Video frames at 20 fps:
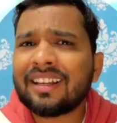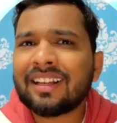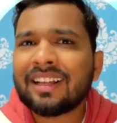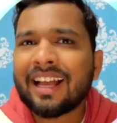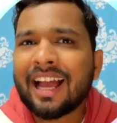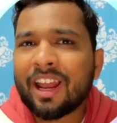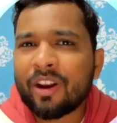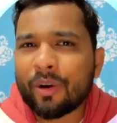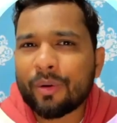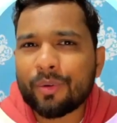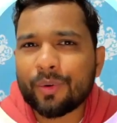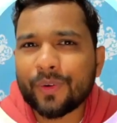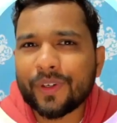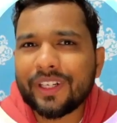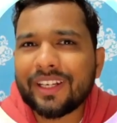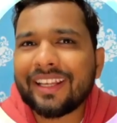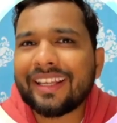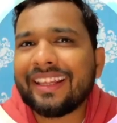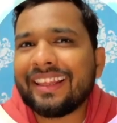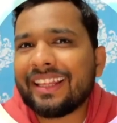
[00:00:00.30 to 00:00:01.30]
Hello everyone,
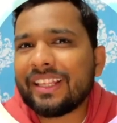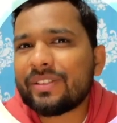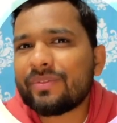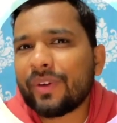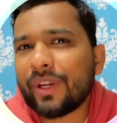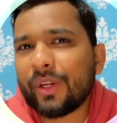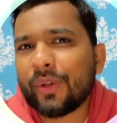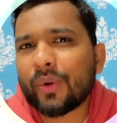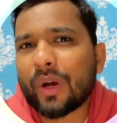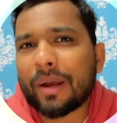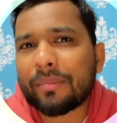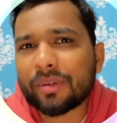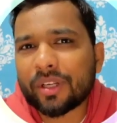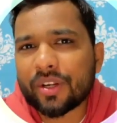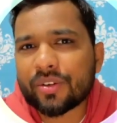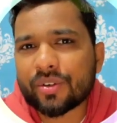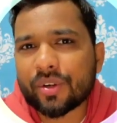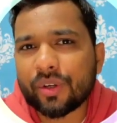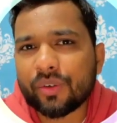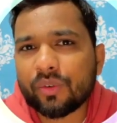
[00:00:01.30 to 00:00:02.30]
in this video I'm going to
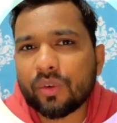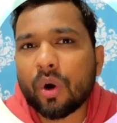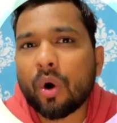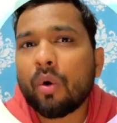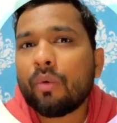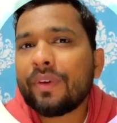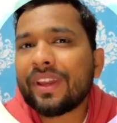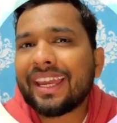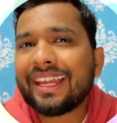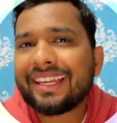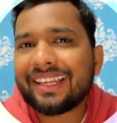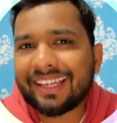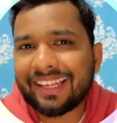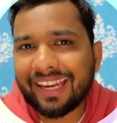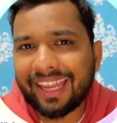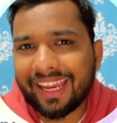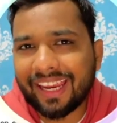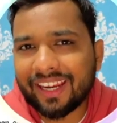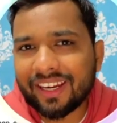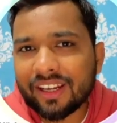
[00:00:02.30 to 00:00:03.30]
show you how we can
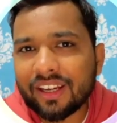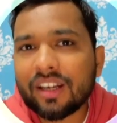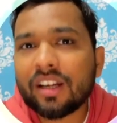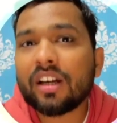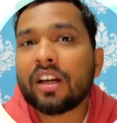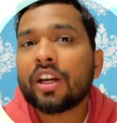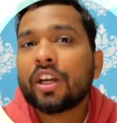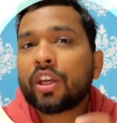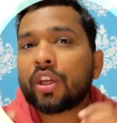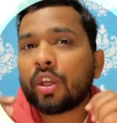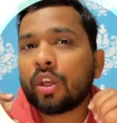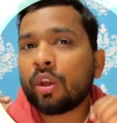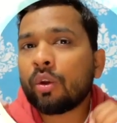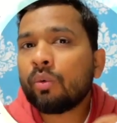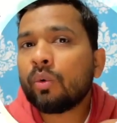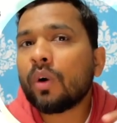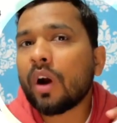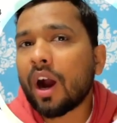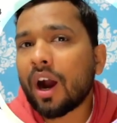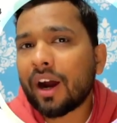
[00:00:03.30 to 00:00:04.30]
create
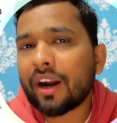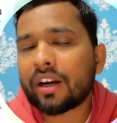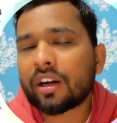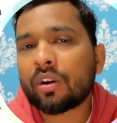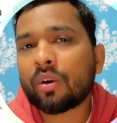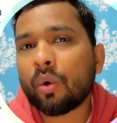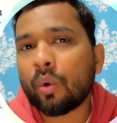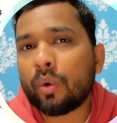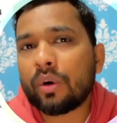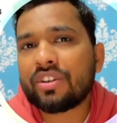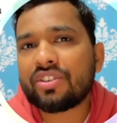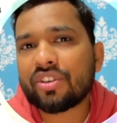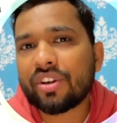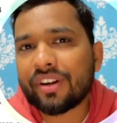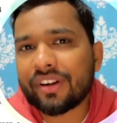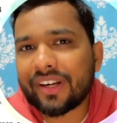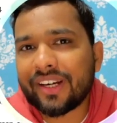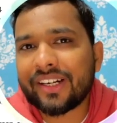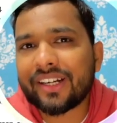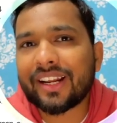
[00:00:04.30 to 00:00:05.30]
QR code
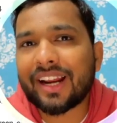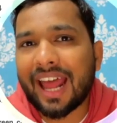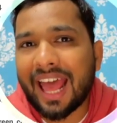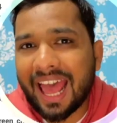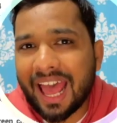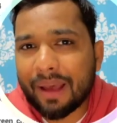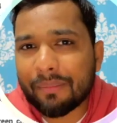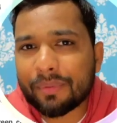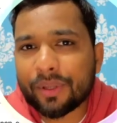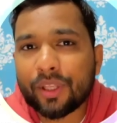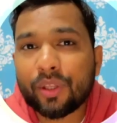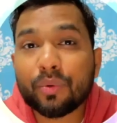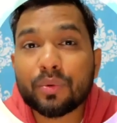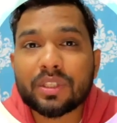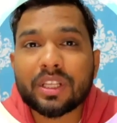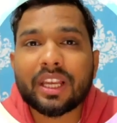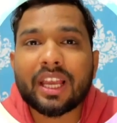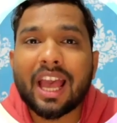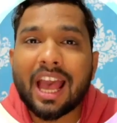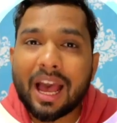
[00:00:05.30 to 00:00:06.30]
generator app
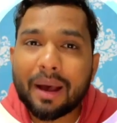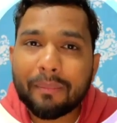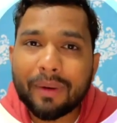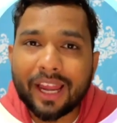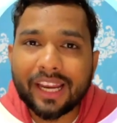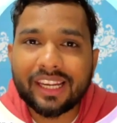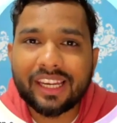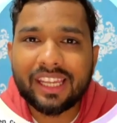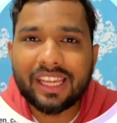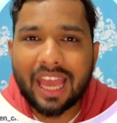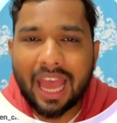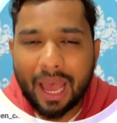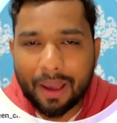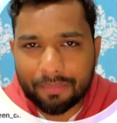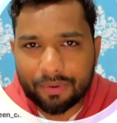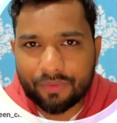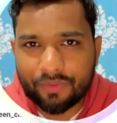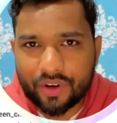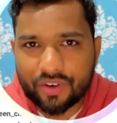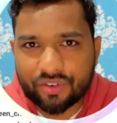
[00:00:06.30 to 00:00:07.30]
using MIT App
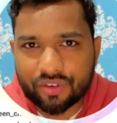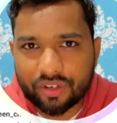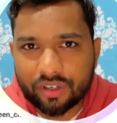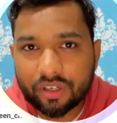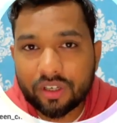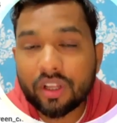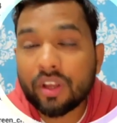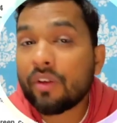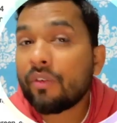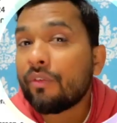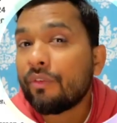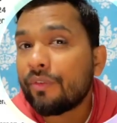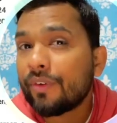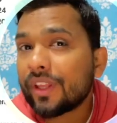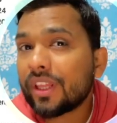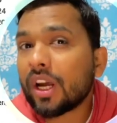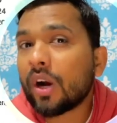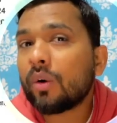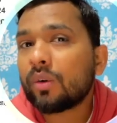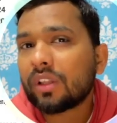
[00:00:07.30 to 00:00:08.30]
Inventor
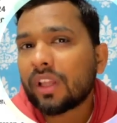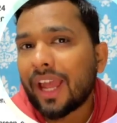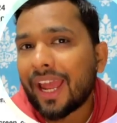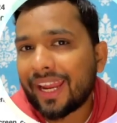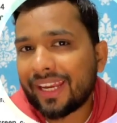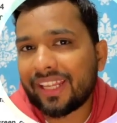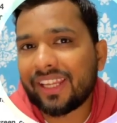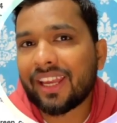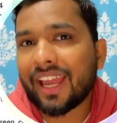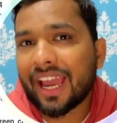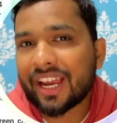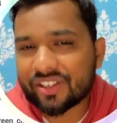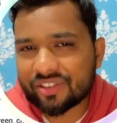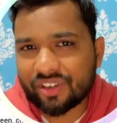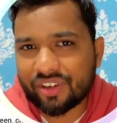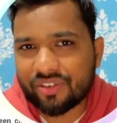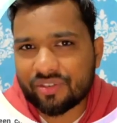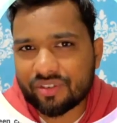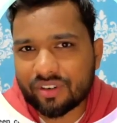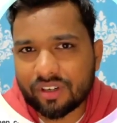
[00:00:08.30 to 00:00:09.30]
without any
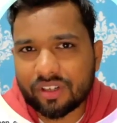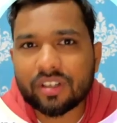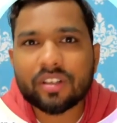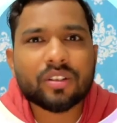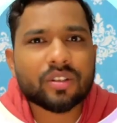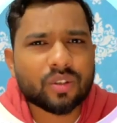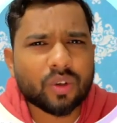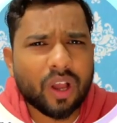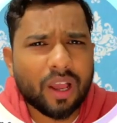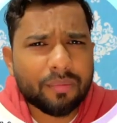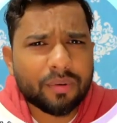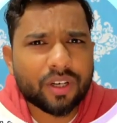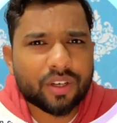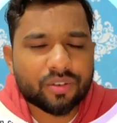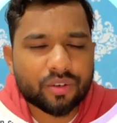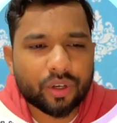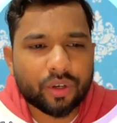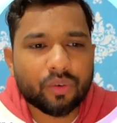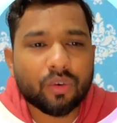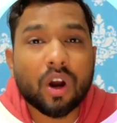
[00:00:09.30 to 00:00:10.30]
extension. So I'm going to show
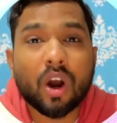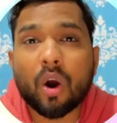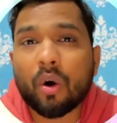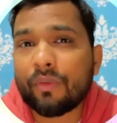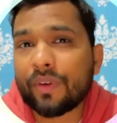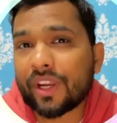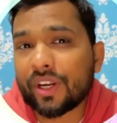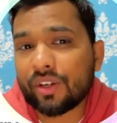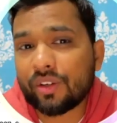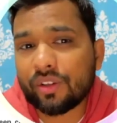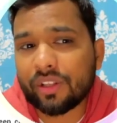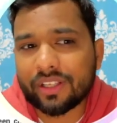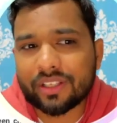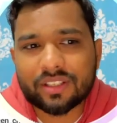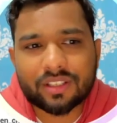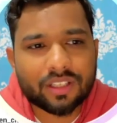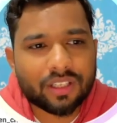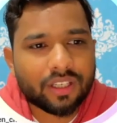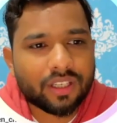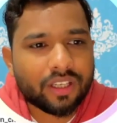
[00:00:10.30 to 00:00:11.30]
you how we can do this.